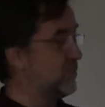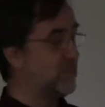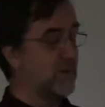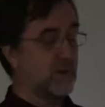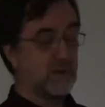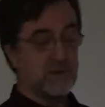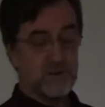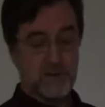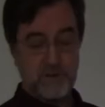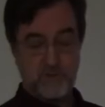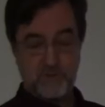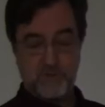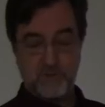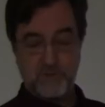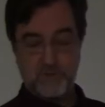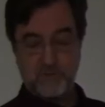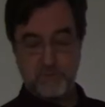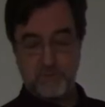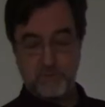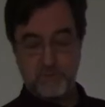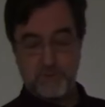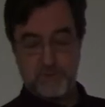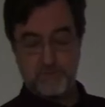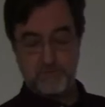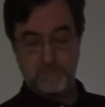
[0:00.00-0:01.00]
been an interest
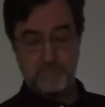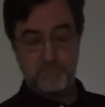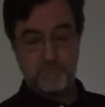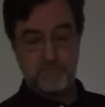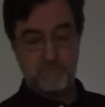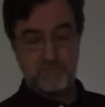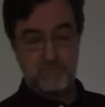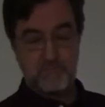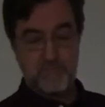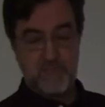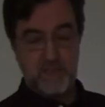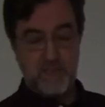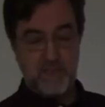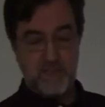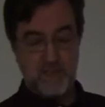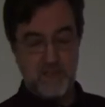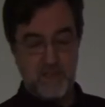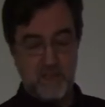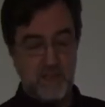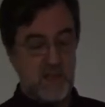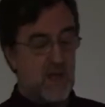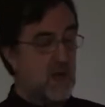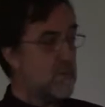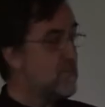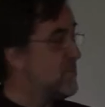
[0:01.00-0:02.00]
for me.
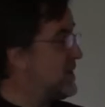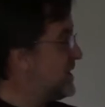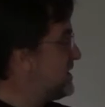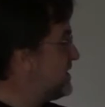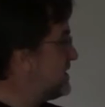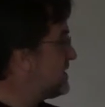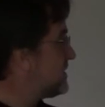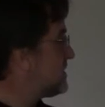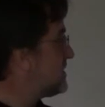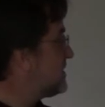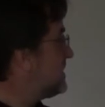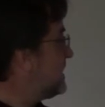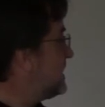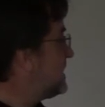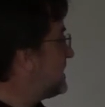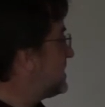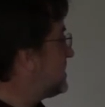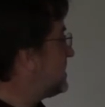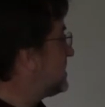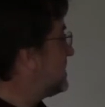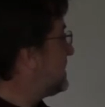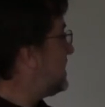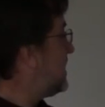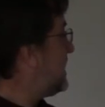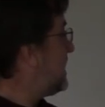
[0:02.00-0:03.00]
Many years
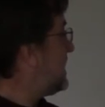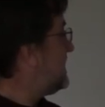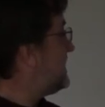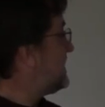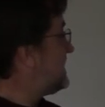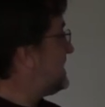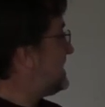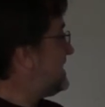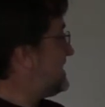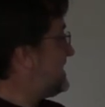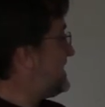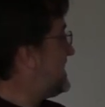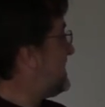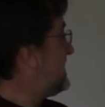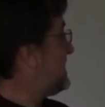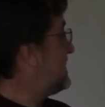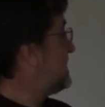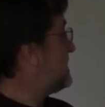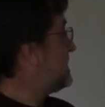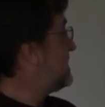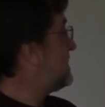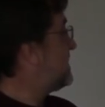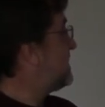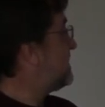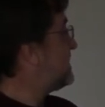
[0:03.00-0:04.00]
later, I did
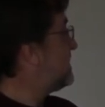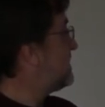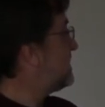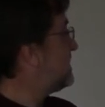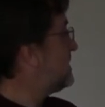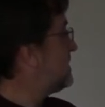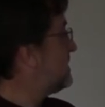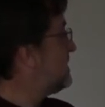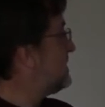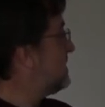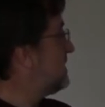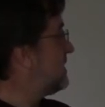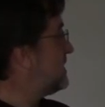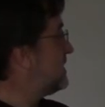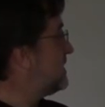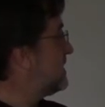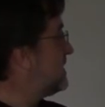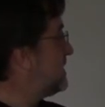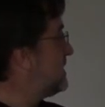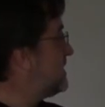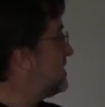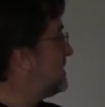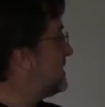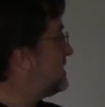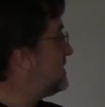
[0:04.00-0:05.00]
this.
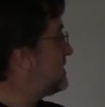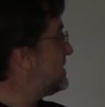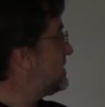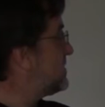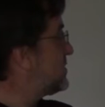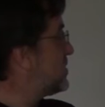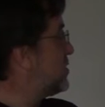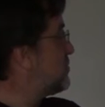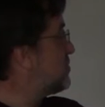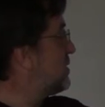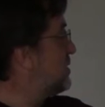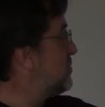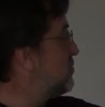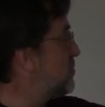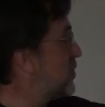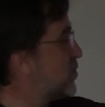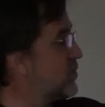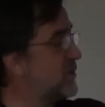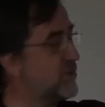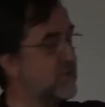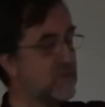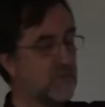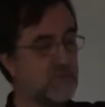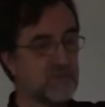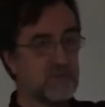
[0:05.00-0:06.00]
And this is open
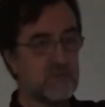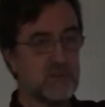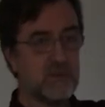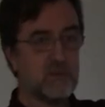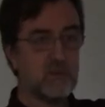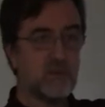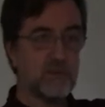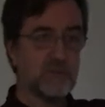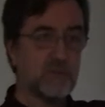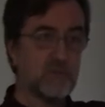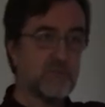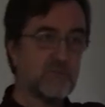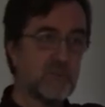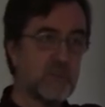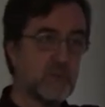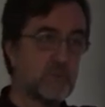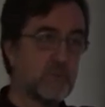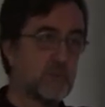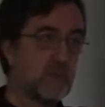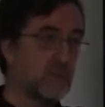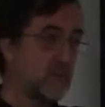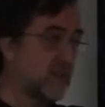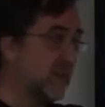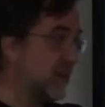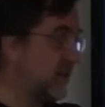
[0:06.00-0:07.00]
ports, also
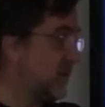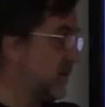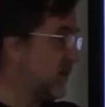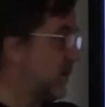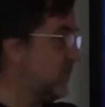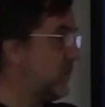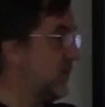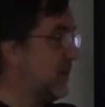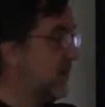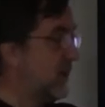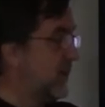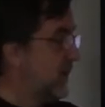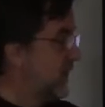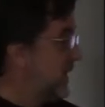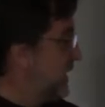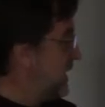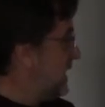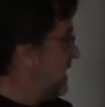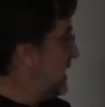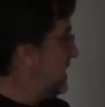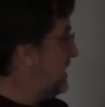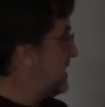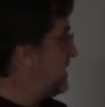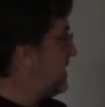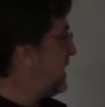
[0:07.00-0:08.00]
available on GitHub.
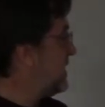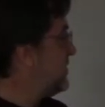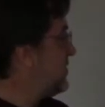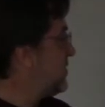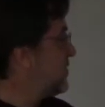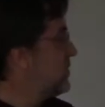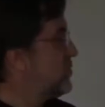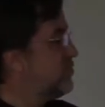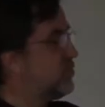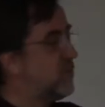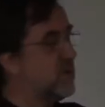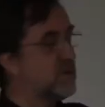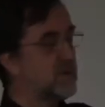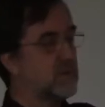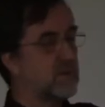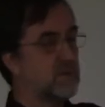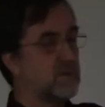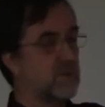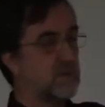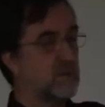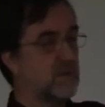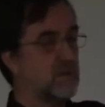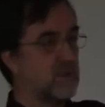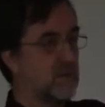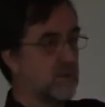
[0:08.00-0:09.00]
It tells you what,
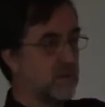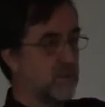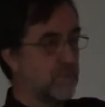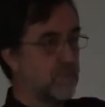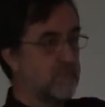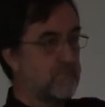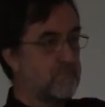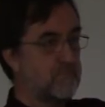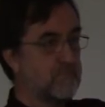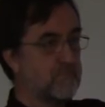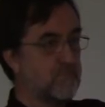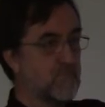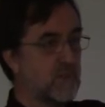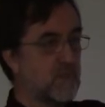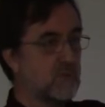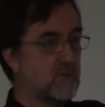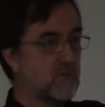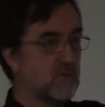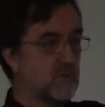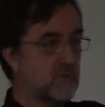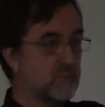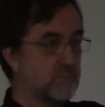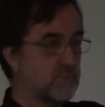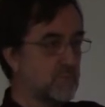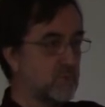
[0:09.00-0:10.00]
um, your
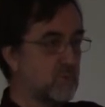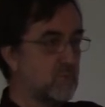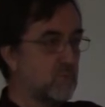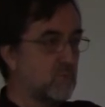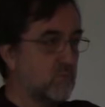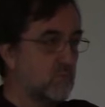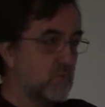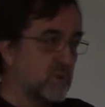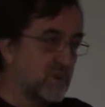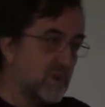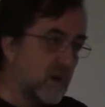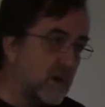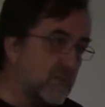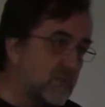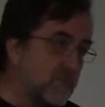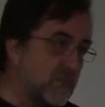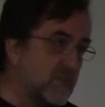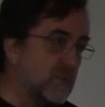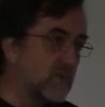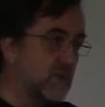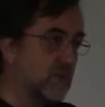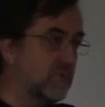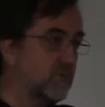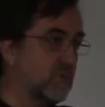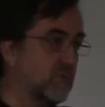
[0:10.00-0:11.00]
what other
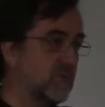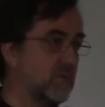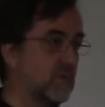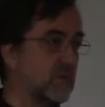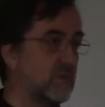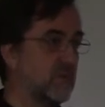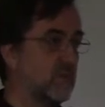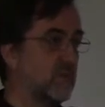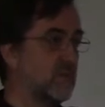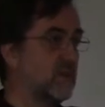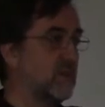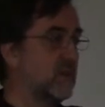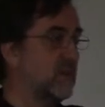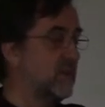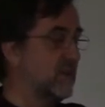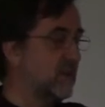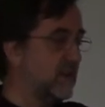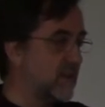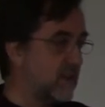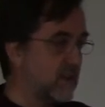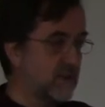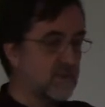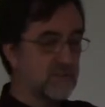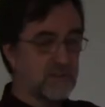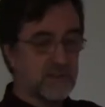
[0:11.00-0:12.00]
servers on the
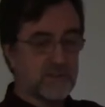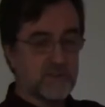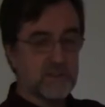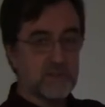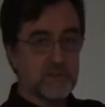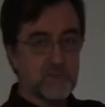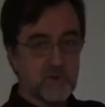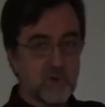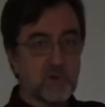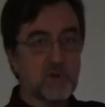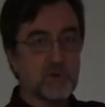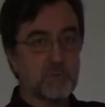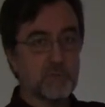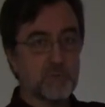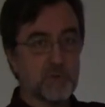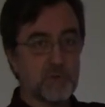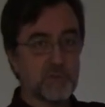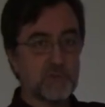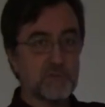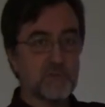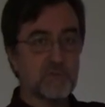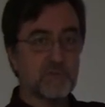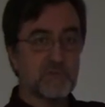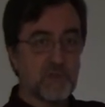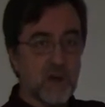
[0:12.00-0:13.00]
internet that your
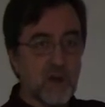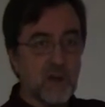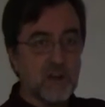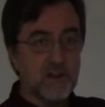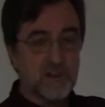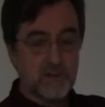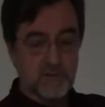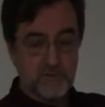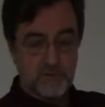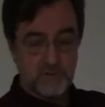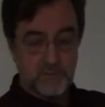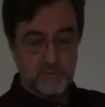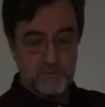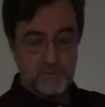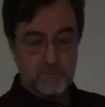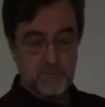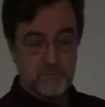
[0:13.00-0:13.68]
computer is talking to